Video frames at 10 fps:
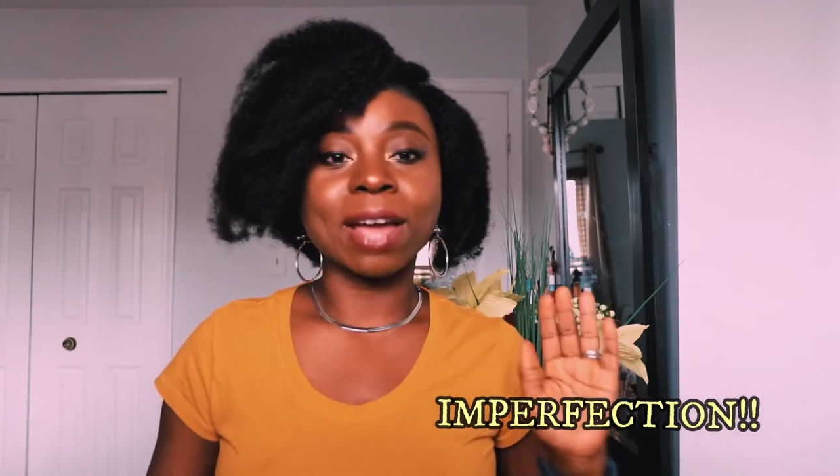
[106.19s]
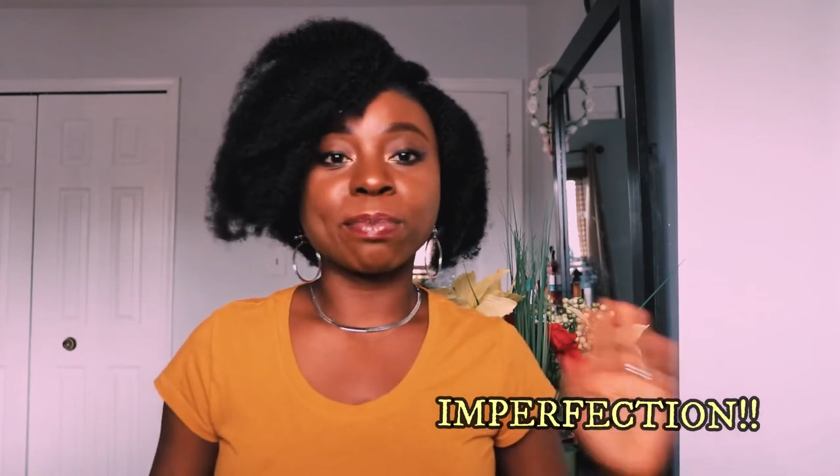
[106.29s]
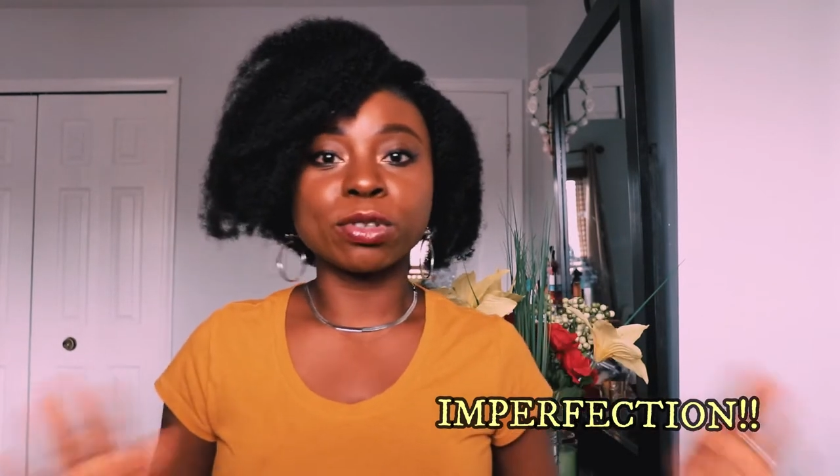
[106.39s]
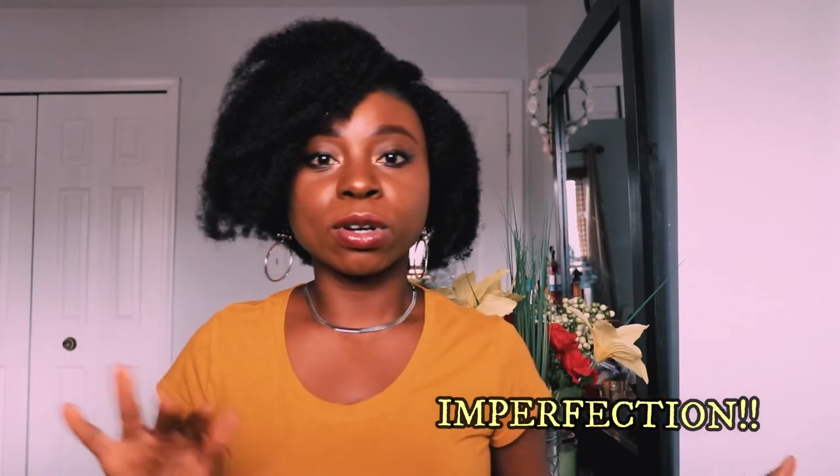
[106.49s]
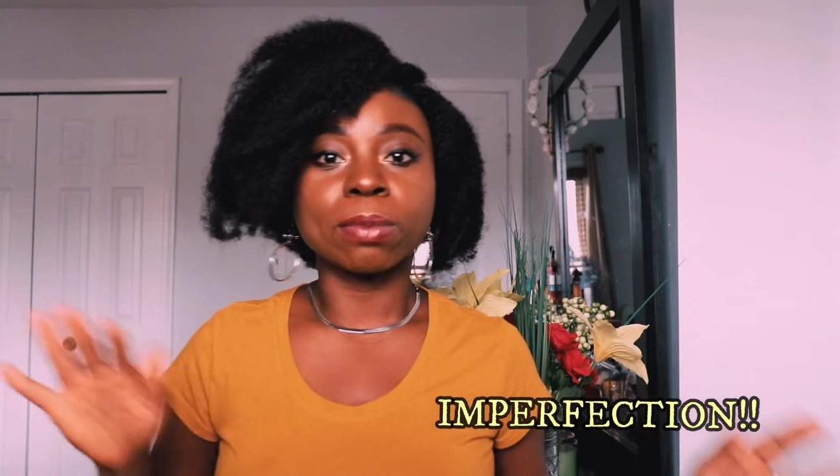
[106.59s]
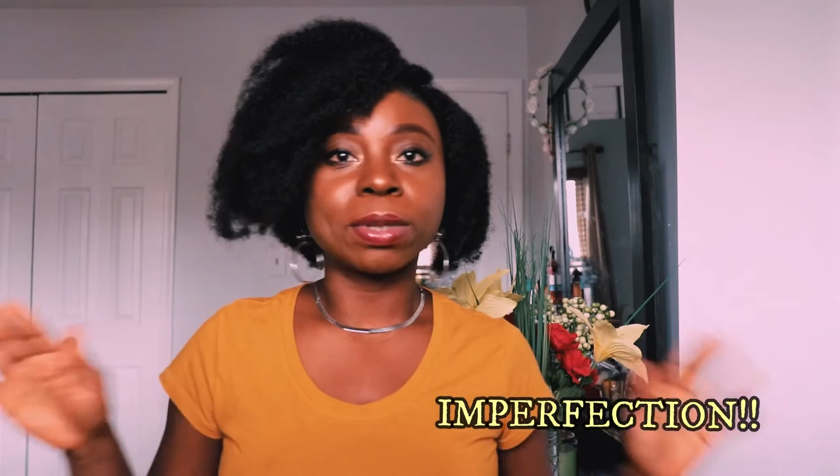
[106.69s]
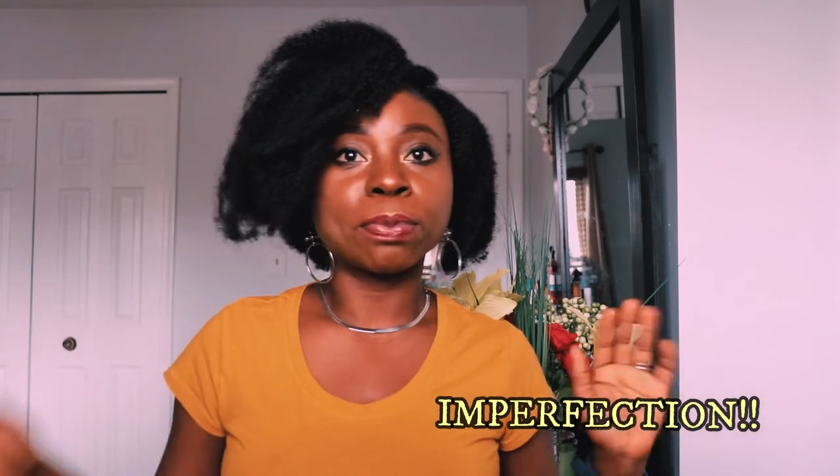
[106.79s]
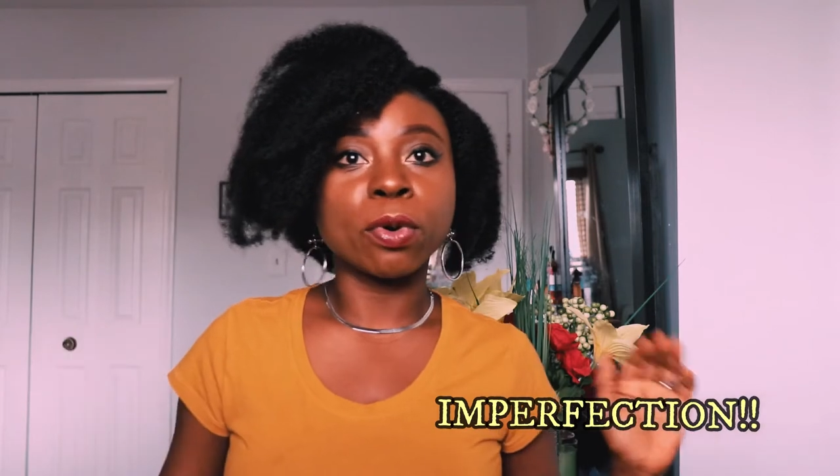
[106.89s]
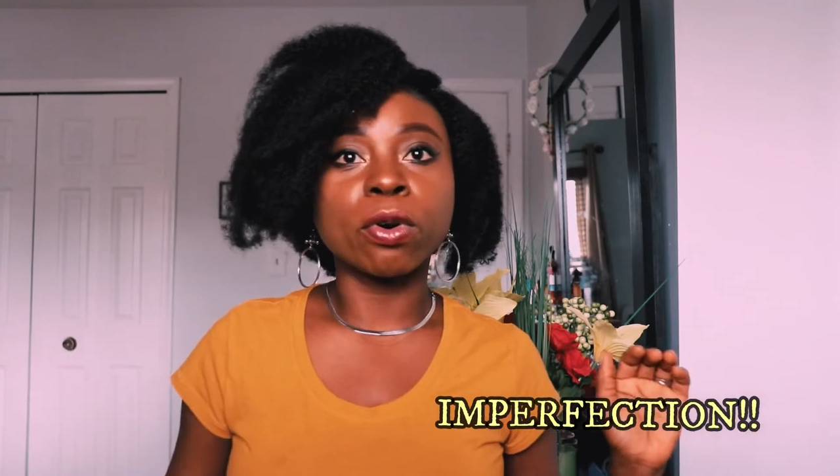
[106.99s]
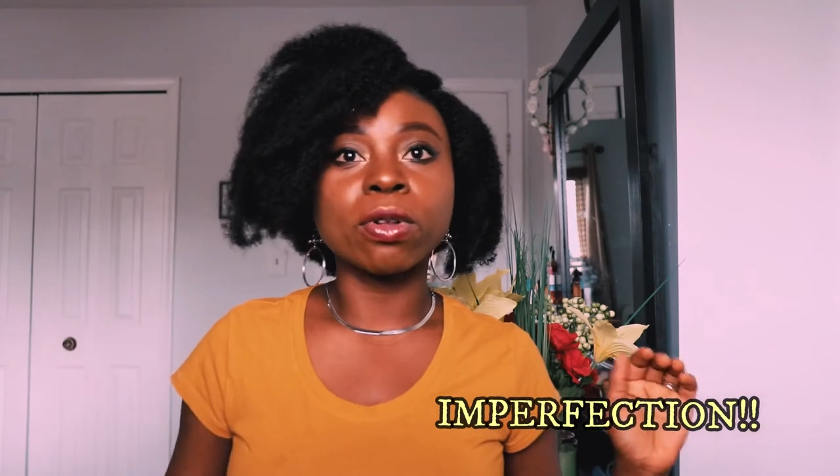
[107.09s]
i put up the
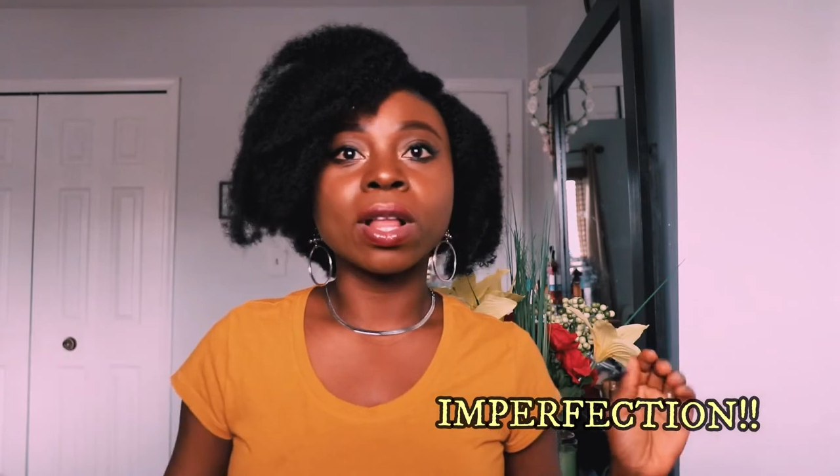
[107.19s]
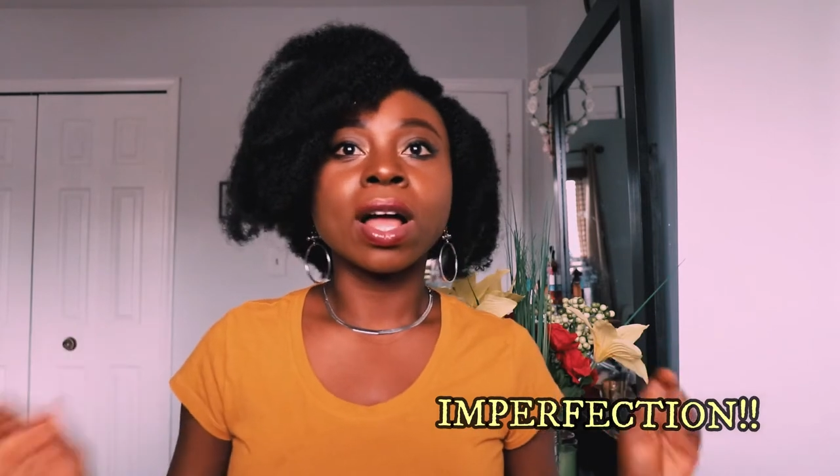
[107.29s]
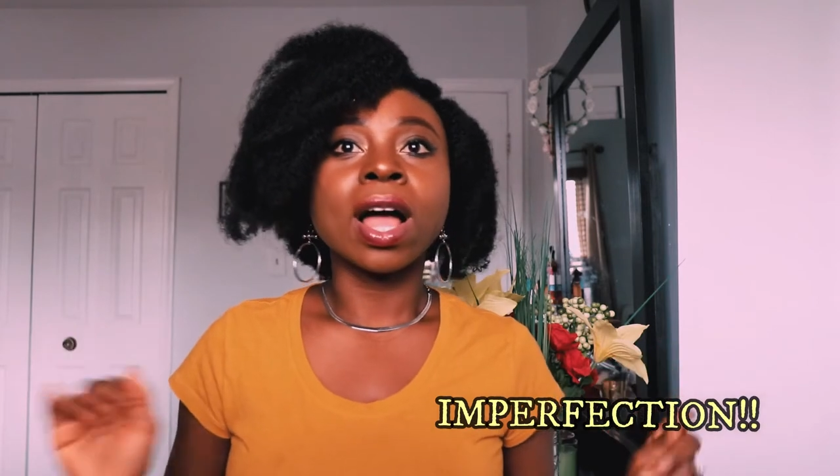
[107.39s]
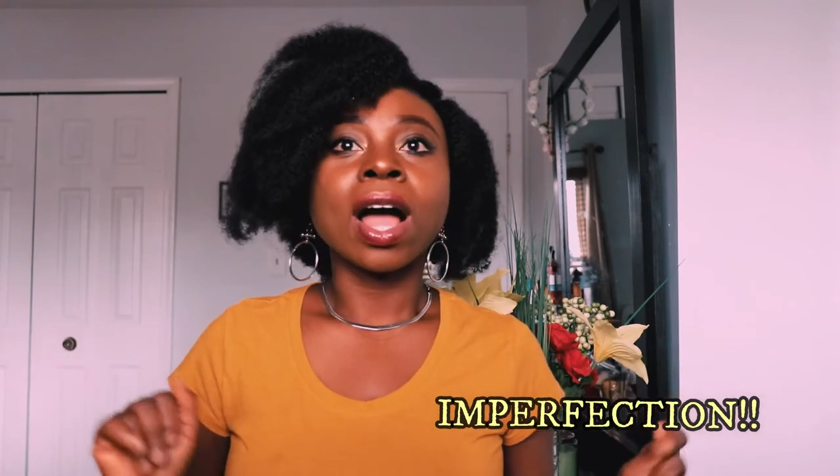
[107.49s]
poll